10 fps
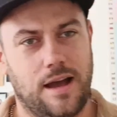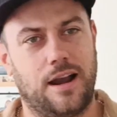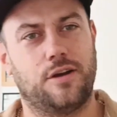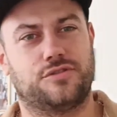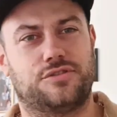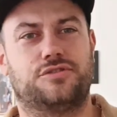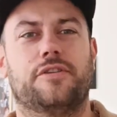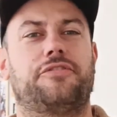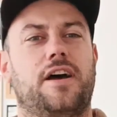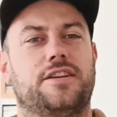Hello,
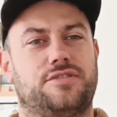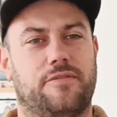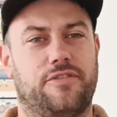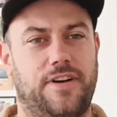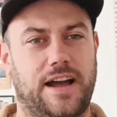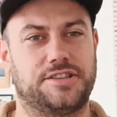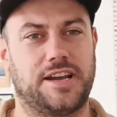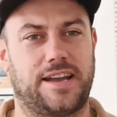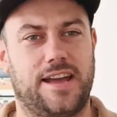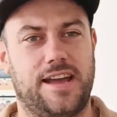Drifter, a travel
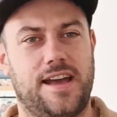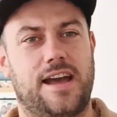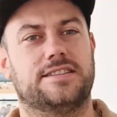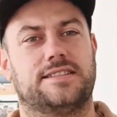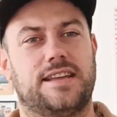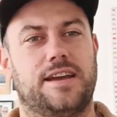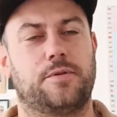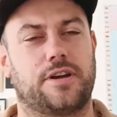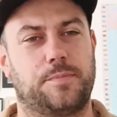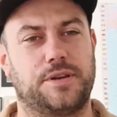fact checker here, and
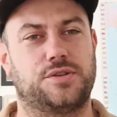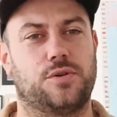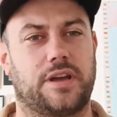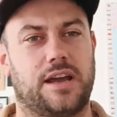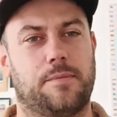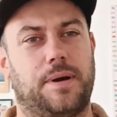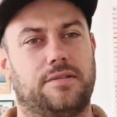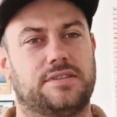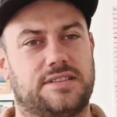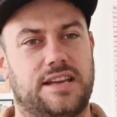today we're going to be talking
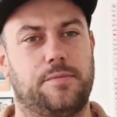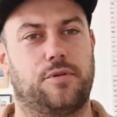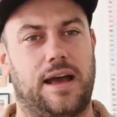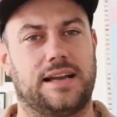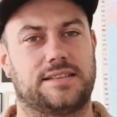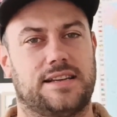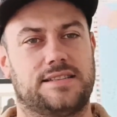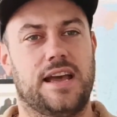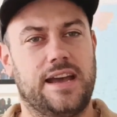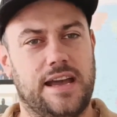about disabled
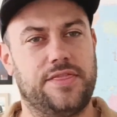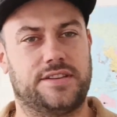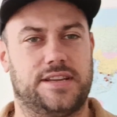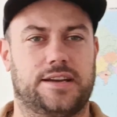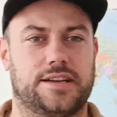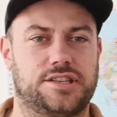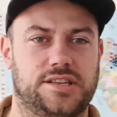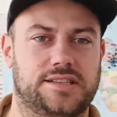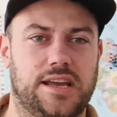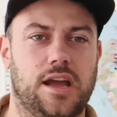access in the
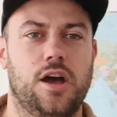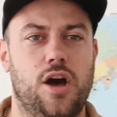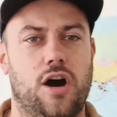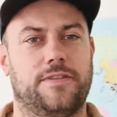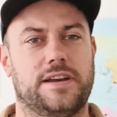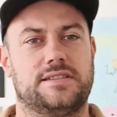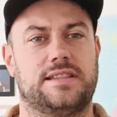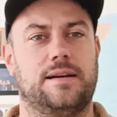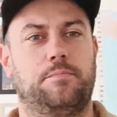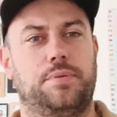Turkish city of
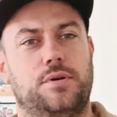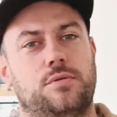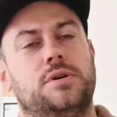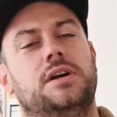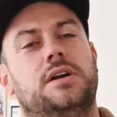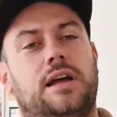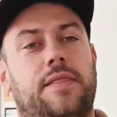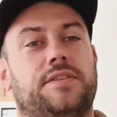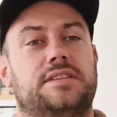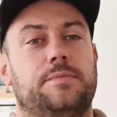Istanbul.
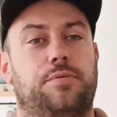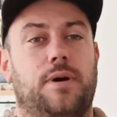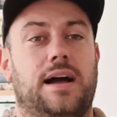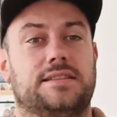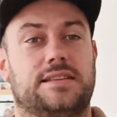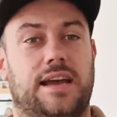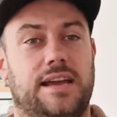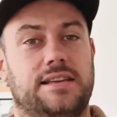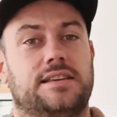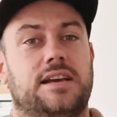And the simple answer
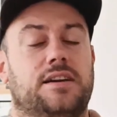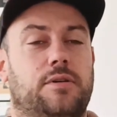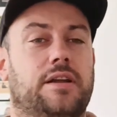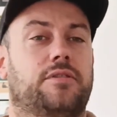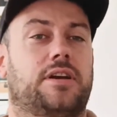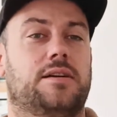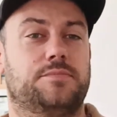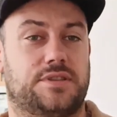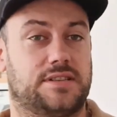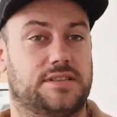is, when it
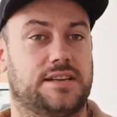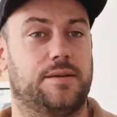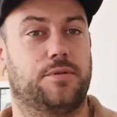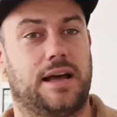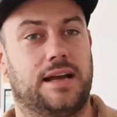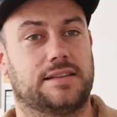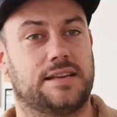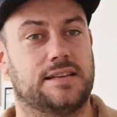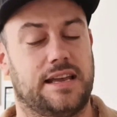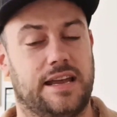comes to disabled
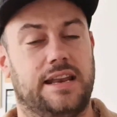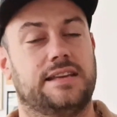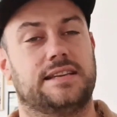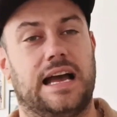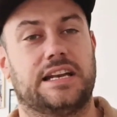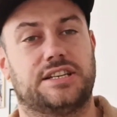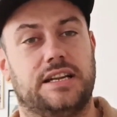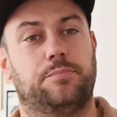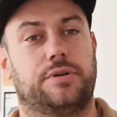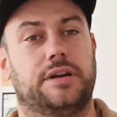access, it is
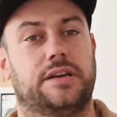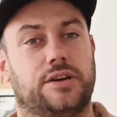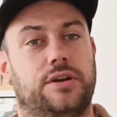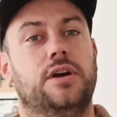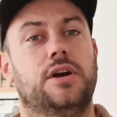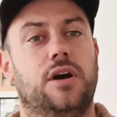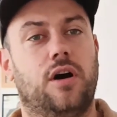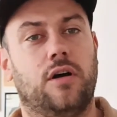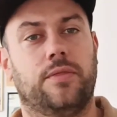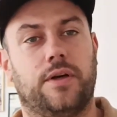actually pretty good
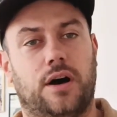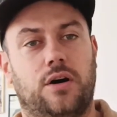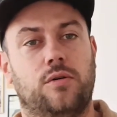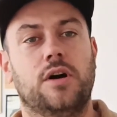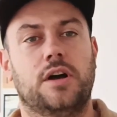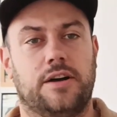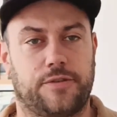on the whole.